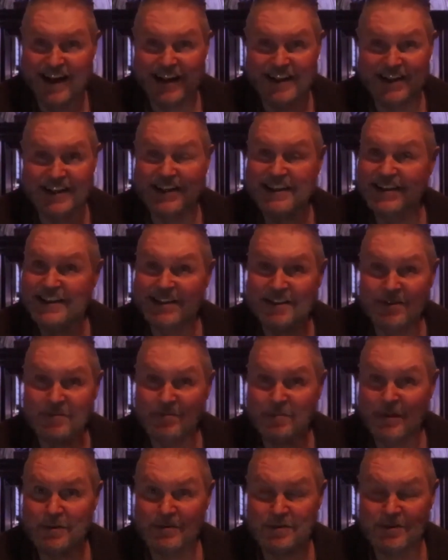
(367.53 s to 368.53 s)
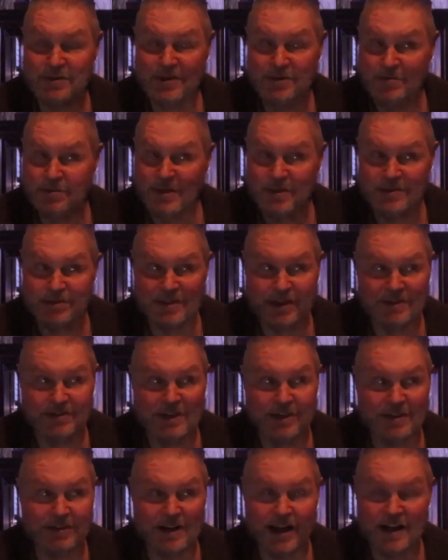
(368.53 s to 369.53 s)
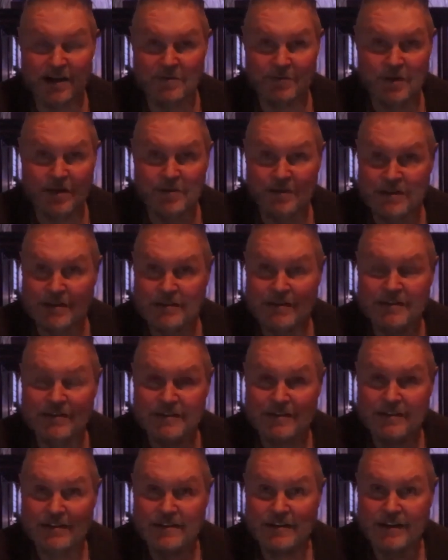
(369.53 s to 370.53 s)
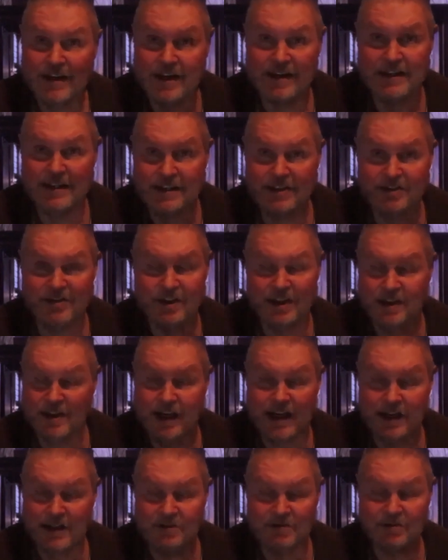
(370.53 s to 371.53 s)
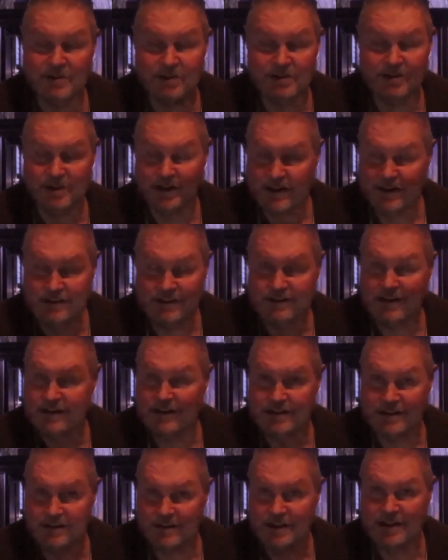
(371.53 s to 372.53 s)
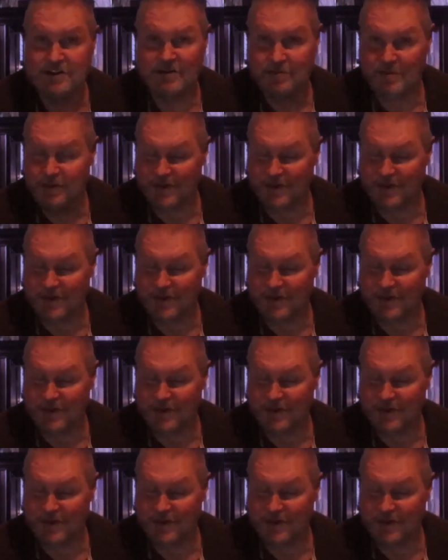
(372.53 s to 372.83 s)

I need help publishing the books. That's how God wrote it. And he it actually says that